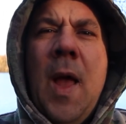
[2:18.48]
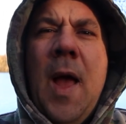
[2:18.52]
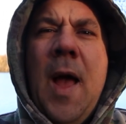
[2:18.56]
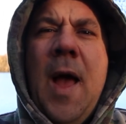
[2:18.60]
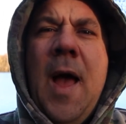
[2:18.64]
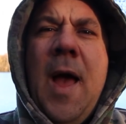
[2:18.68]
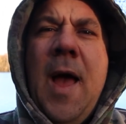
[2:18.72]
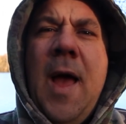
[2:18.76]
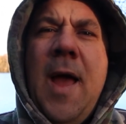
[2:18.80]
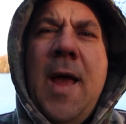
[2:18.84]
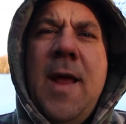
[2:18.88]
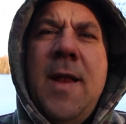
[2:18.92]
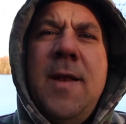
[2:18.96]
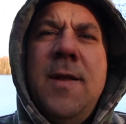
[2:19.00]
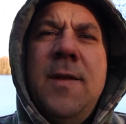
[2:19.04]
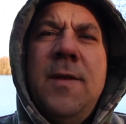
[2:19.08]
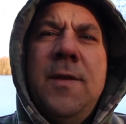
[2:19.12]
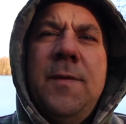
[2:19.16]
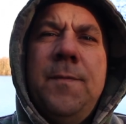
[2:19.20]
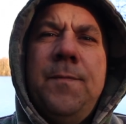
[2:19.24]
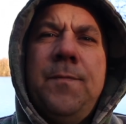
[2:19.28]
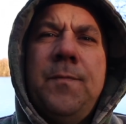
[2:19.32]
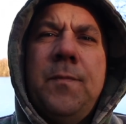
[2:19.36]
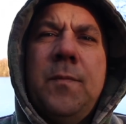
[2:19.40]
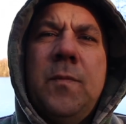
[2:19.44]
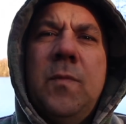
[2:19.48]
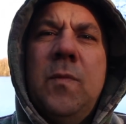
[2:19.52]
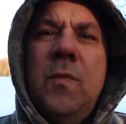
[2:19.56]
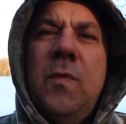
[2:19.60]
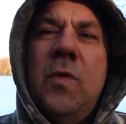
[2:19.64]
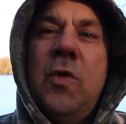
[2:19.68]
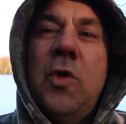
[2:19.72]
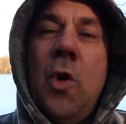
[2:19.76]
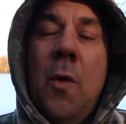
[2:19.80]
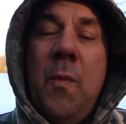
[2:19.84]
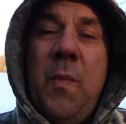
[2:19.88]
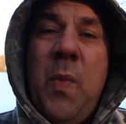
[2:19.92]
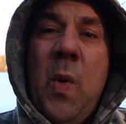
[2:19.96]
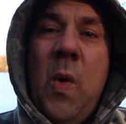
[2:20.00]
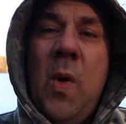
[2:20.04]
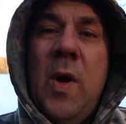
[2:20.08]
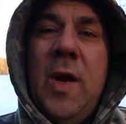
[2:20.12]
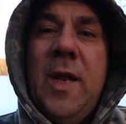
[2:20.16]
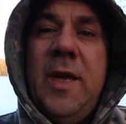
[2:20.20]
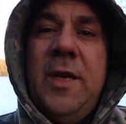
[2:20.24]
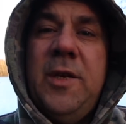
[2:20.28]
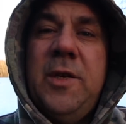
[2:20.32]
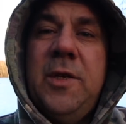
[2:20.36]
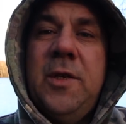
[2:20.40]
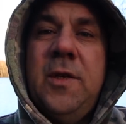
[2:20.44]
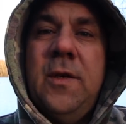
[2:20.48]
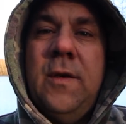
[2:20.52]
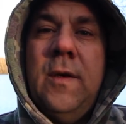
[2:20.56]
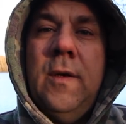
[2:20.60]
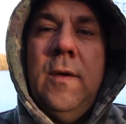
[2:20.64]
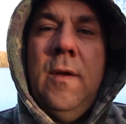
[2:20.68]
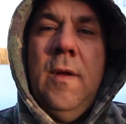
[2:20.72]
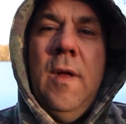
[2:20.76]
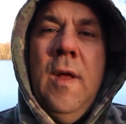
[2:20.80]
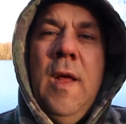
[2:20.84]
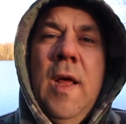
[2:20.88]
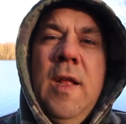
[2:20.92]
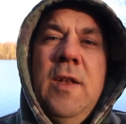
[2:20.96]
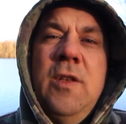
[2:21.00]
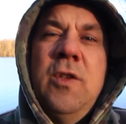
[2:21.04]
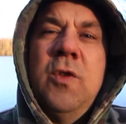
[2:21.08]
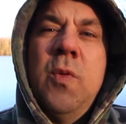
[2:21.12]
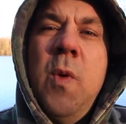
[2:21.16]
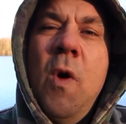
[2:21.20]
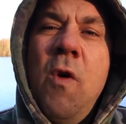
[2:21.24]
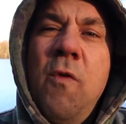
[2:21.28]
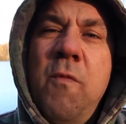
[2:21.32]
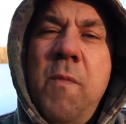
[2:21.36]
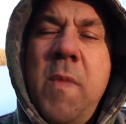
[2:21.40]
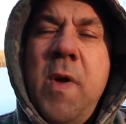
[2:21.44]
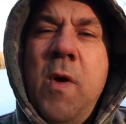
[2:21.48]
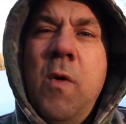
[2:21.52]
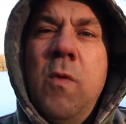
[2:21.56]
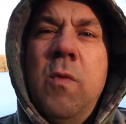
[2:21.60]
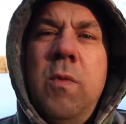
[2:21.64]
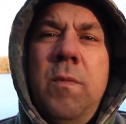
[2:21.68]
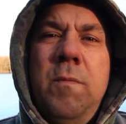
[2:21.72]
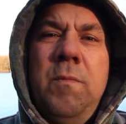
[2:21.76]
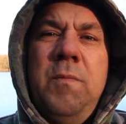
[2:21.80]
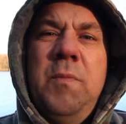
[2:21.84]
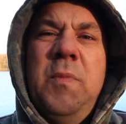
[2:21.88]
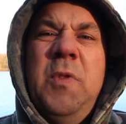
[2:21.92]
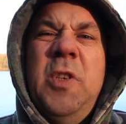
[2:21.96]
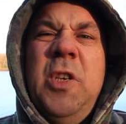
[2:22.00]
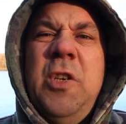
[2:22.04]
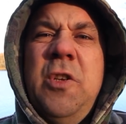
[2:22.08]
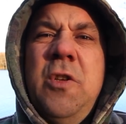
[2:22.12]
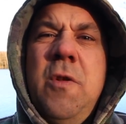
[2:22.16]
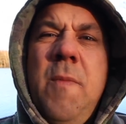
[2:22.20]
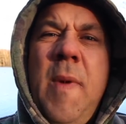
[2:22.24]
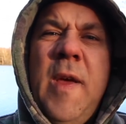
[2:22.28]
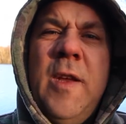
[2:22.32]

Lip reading: and chopped boilies, 12mm System